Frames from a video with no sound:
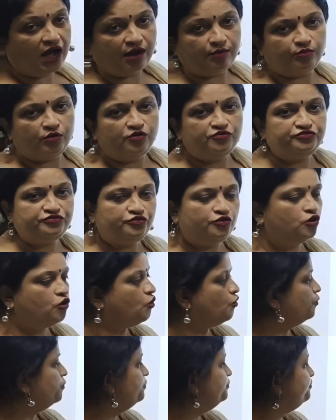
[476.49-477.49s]
arm of
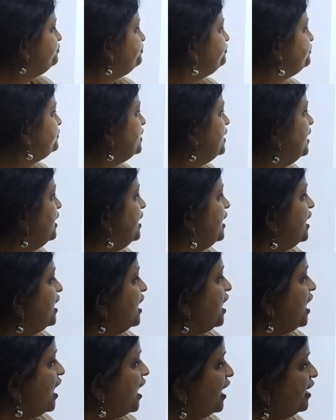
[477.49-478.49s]
law.
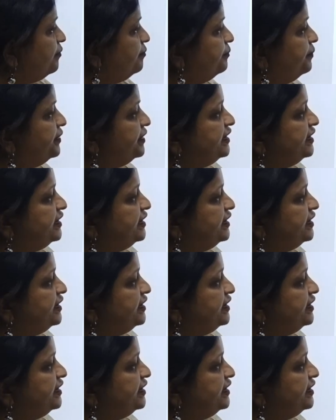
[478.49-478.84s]
Our